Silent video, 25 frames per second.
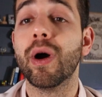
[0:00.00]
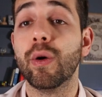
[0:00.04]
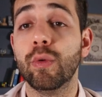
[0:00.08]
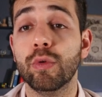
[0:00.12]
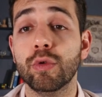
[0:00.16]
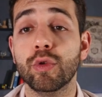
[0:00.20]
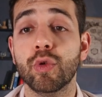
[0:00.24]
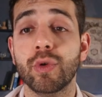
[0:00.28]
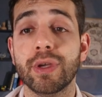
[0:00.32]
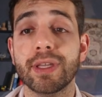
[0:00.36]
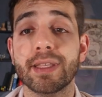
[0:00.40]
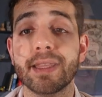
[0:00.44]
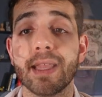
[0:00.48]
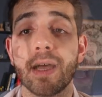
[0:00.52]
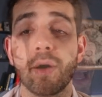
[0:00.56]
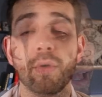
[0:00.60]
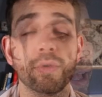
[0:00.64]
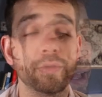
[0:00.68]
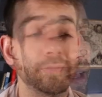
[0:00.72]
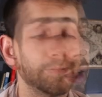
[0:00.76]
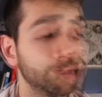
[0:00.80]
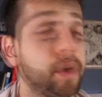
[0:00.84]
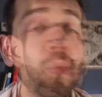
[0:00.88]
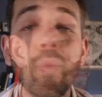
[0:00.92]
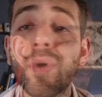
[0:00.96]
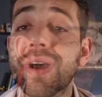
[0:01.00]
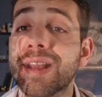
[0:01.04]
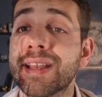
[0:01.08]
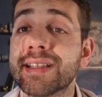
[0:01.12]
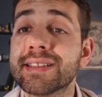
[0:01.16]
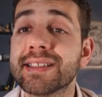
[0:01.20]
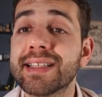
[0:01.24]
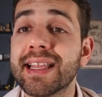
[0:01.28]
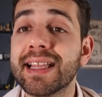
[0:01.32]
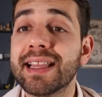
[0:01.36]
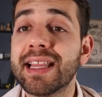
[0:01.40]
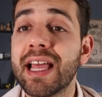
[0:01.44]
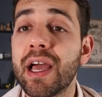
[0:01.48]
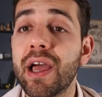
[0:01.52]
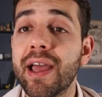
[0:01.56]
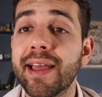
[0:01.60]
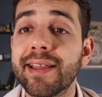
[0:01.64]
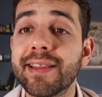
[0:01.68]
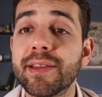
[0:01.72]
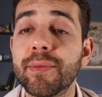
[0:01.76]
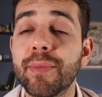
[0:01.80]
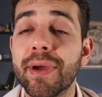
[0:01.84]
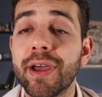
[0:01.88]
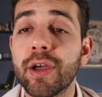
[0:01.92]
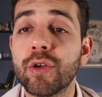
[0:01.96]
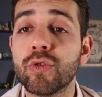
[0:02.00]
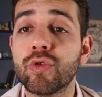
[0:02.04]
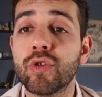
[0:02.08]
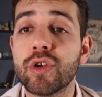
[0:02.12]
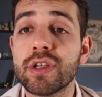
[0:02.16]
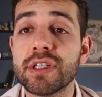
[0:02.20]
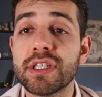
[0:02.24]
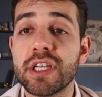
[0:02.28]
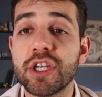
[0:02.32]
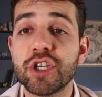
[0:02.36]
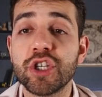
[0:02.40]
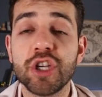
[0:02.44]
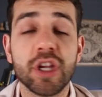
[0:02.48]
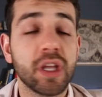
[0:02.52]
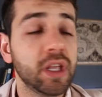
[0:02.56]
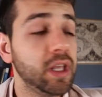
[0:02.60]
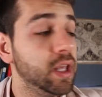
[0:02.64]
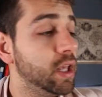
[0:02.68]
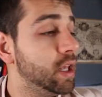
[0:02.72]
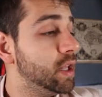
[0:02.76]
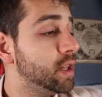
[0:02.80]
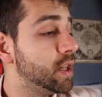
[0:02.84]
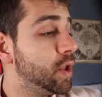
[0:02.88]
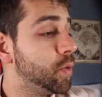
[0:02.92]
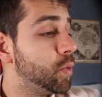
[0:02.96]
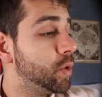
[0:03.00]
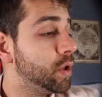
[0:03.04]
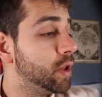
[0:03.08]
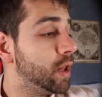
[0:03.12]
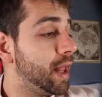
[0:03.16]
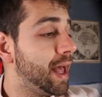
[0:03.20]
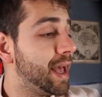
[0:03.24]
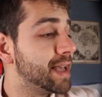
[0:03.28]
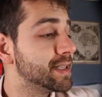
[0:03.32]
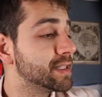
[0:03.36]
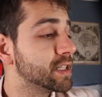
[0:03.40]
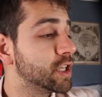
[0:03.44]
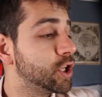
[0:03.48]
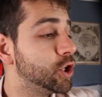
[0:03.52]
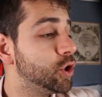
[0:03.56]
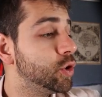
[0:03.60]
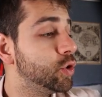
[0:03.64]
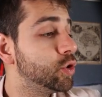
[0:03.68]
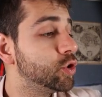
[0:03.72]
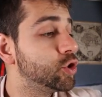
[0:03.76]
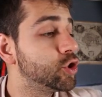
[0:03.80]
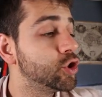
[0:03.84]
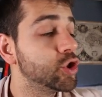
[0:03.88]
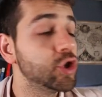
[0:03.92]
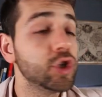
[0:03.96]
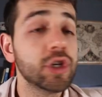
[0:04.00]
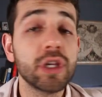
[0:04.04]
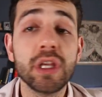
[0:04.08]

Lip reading: I will do it now. Once that I add my authorization key, they will ask you